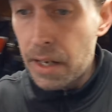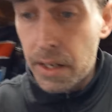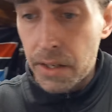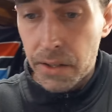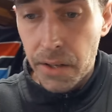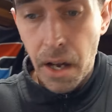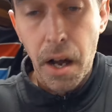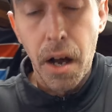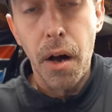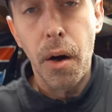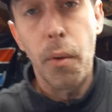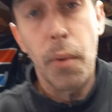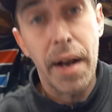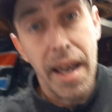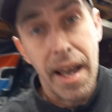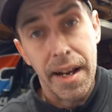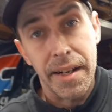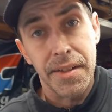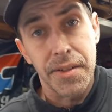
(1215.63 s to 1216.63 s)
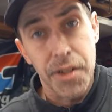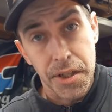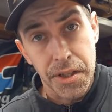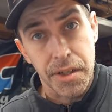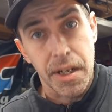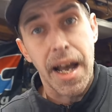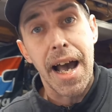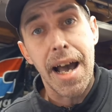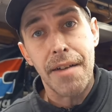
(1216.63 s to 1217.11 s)
So what I had
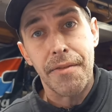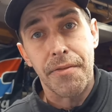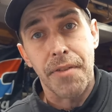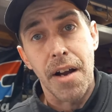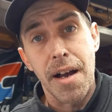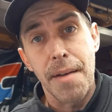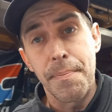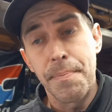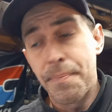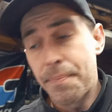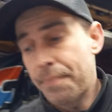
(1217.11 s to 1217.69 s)
just got from